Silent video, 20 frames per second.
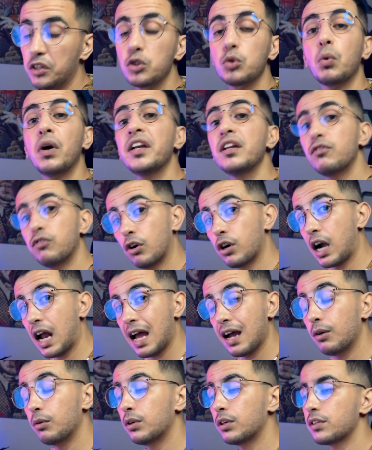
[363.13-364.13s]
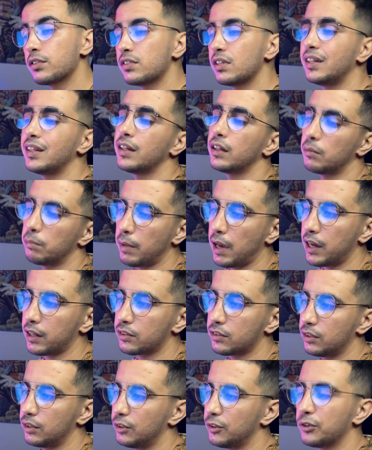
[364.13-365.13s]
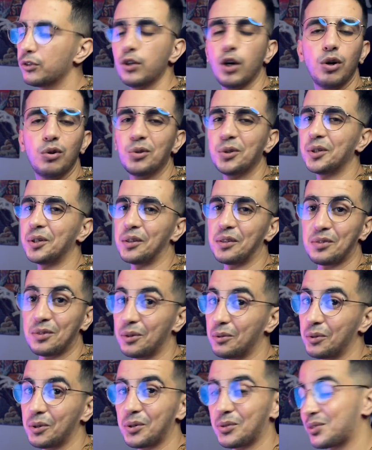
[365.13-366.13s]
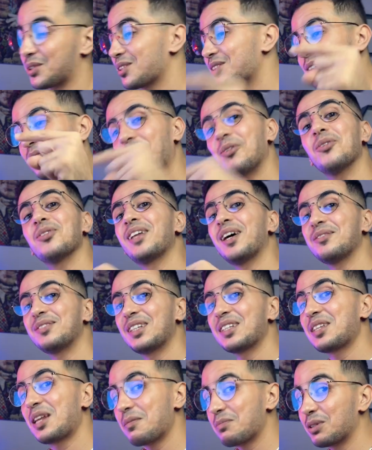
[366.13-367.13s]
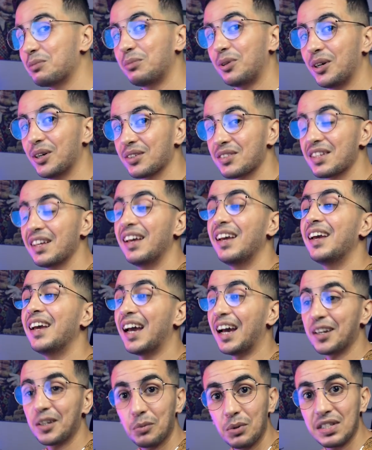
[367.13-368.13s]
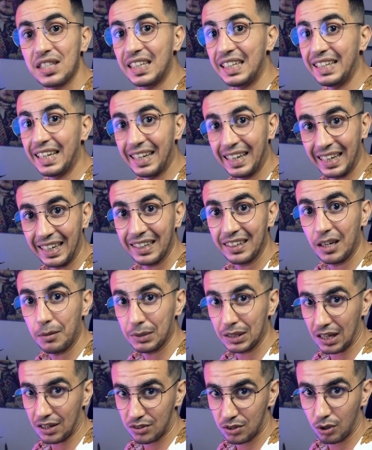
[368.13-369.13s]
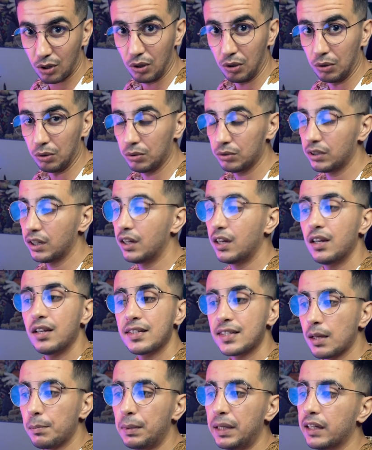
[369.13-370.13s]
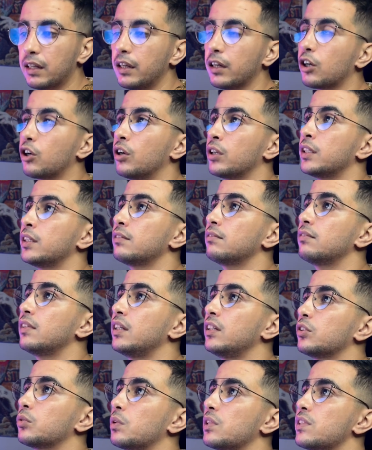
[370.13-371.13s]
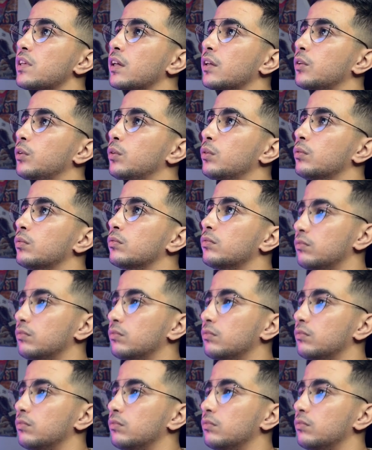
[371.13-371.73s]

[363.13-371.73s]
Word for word: 24 hours, then he get back to you. No worries, no worries. Just scroll down the description box and you will see a link named as code. Simply click on it and it will take you